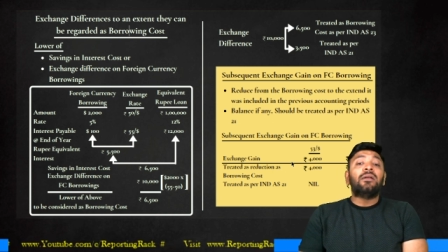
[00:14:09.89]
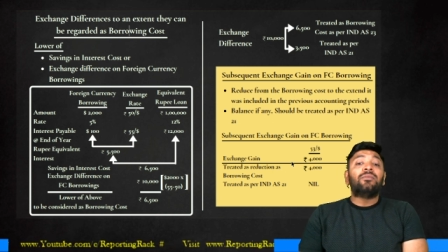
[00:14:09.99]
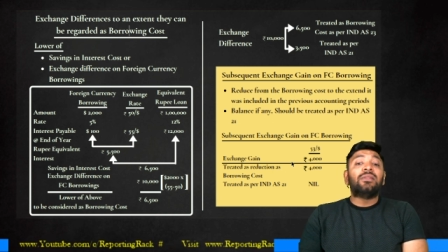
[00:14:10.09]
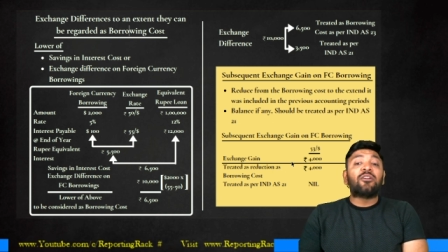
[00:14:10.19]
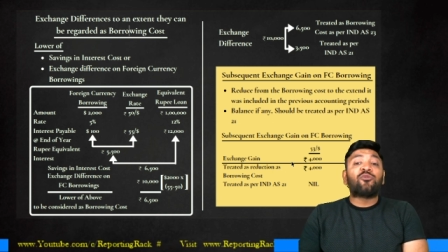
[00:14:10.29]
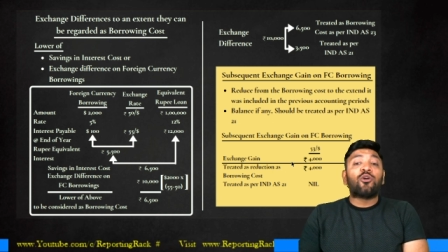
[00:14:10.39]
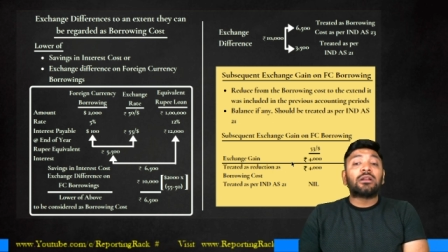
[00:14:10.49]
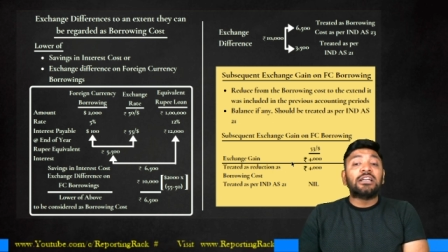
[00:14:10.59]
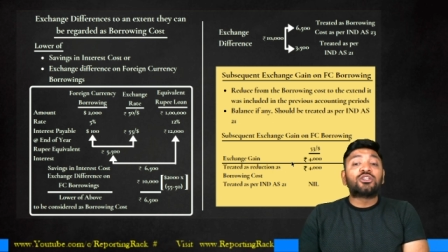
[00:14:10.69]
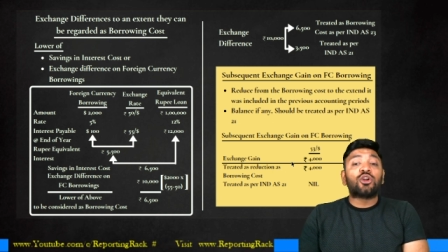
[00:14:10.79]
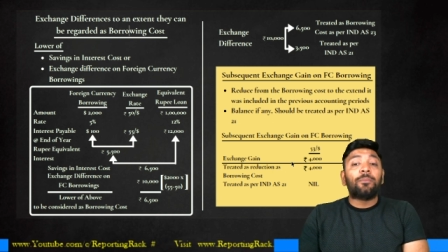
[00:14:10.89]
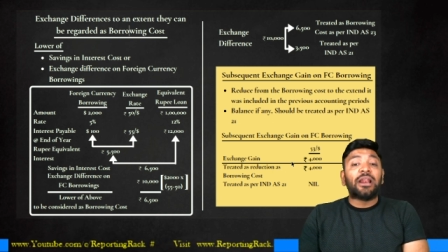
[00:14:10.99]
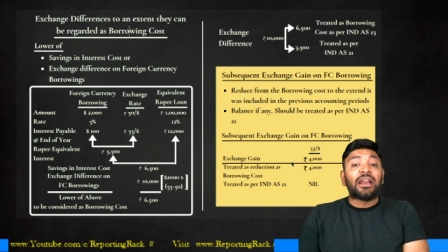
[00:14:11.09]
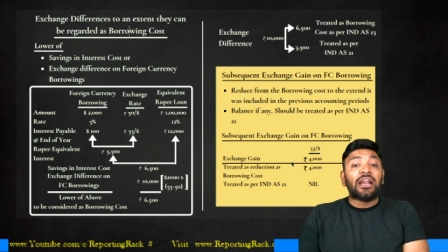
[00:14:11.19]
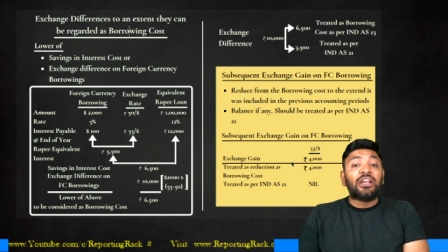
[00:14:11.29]
Therefore, it should be
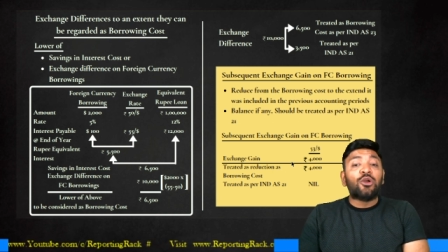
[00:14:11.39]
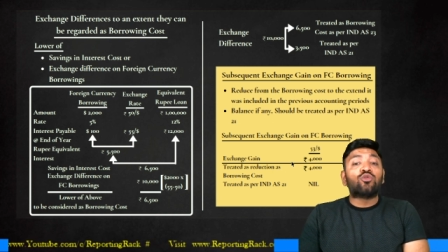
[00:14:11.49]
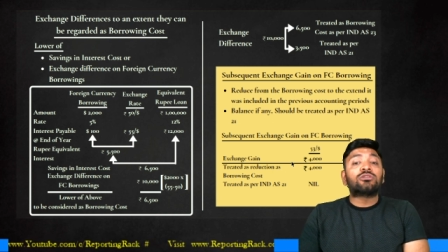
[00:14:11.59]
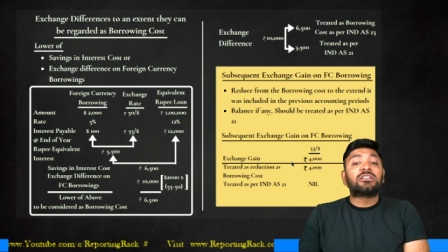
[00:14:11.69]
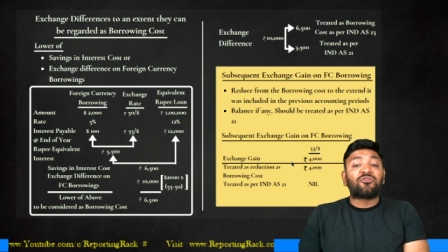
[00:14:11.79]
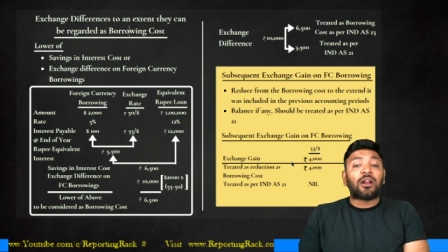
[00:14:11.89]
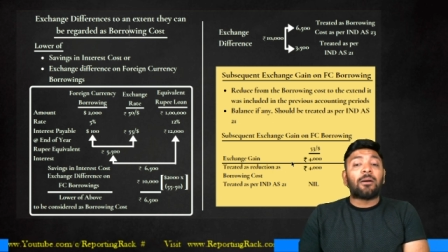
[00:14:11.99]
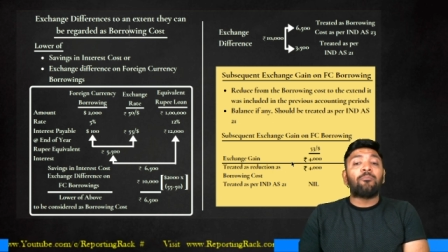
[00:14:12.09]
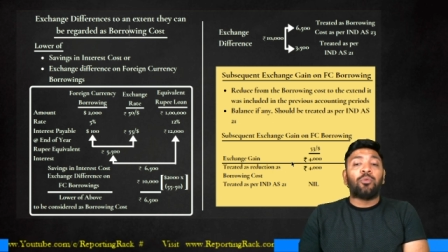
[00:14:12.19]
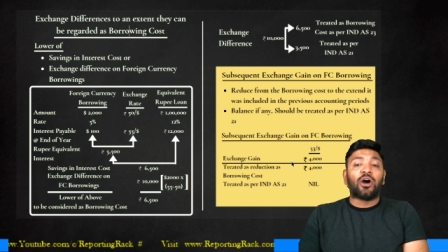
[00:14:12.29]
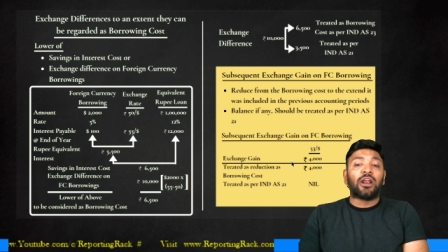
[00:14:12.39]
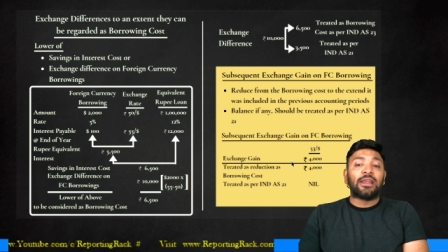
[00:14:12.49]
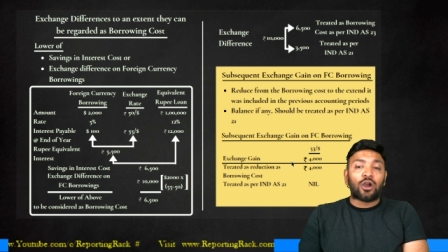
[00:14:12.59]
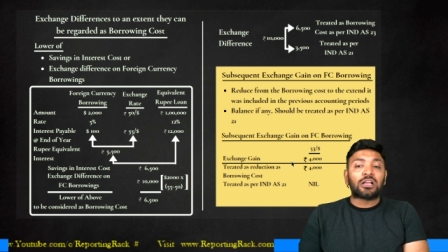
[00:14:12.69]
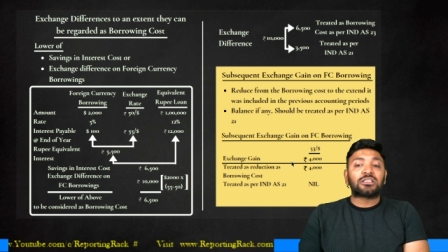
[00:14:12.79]
reduced from borrowing
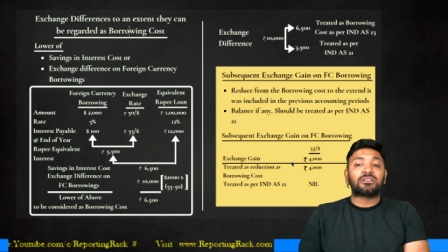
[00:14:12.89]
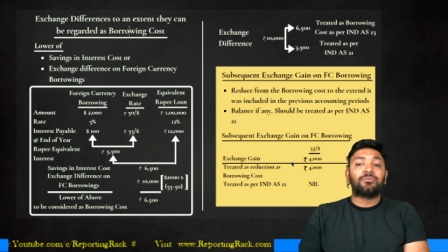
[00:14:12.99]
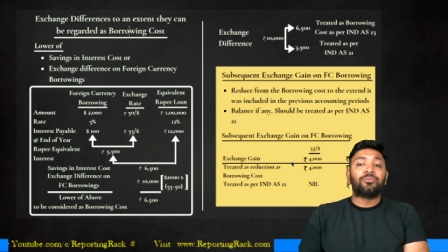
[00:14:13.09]
cost.